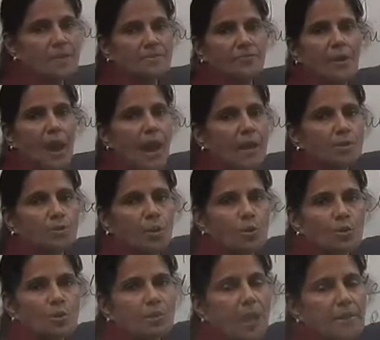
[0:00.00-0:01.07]
we, I told
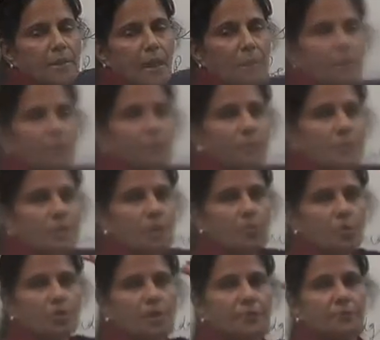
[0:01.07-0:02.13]
you that Abul Fazl
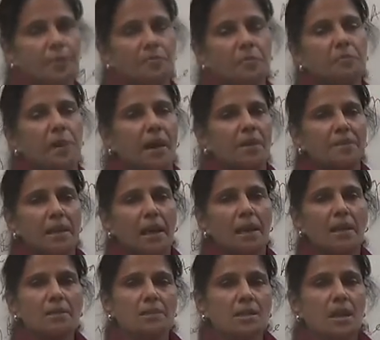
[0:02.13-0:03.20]
was gifted with many
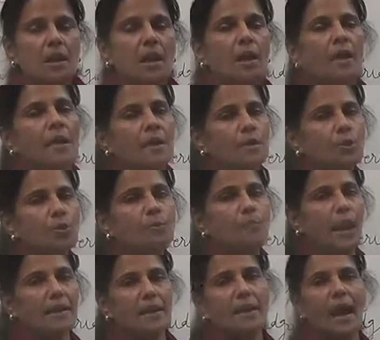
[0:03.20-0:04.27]
talents, he knew
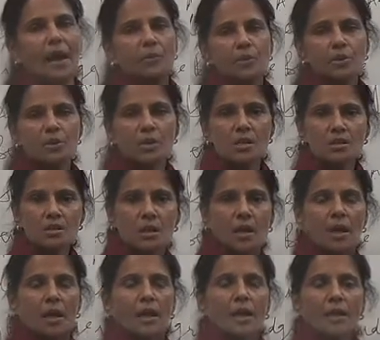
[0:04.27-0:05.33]
many languages,
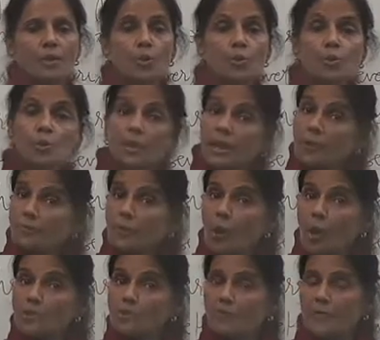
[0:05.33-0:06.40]
he knew Greek
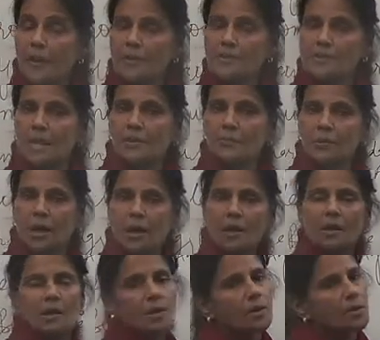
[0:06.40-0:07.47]
philosophy, etc.
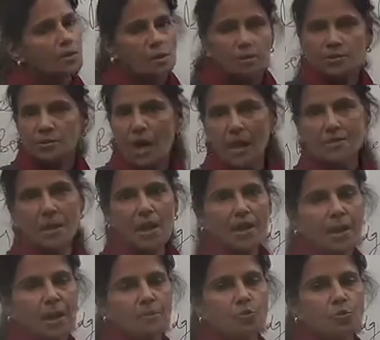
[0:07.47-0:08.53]
Shahjahan came to